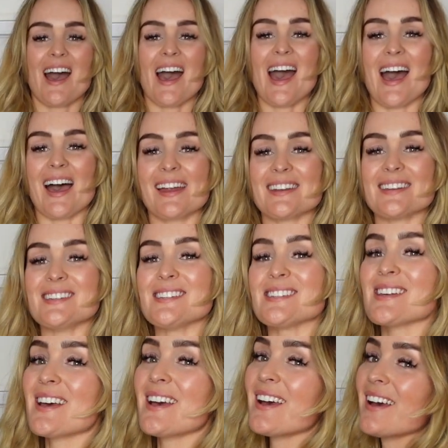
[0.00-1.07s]
And
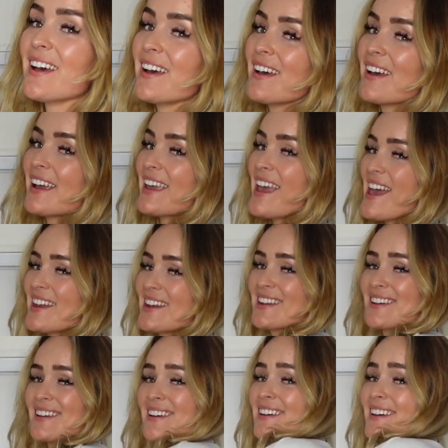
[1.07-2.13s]
again,
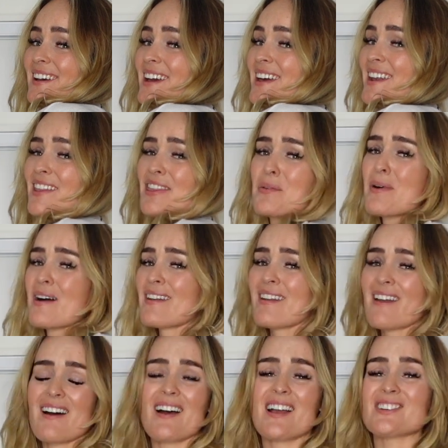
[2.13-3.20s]
another
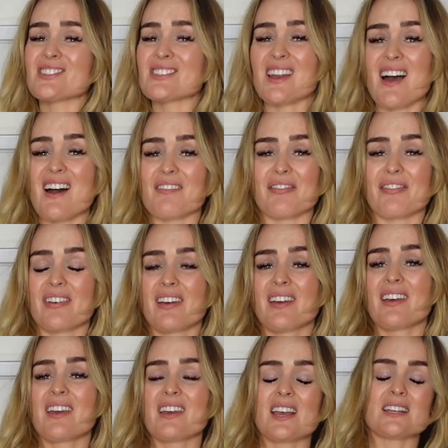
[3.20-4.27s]
one I just love.
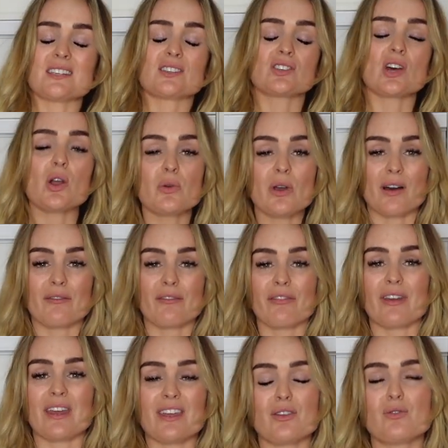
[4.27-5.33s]
It's so
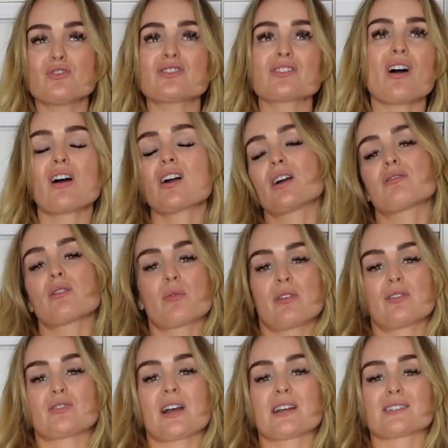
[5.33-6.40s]
comfy. You just can't go wrong with
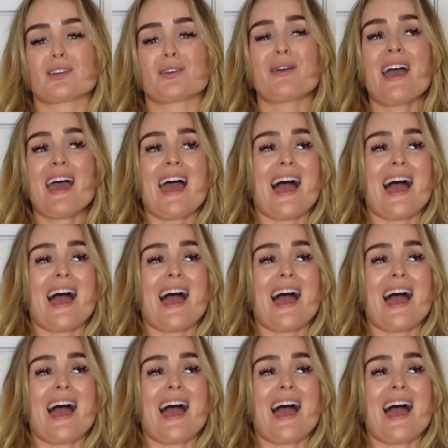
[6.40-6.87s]
a tracksuit.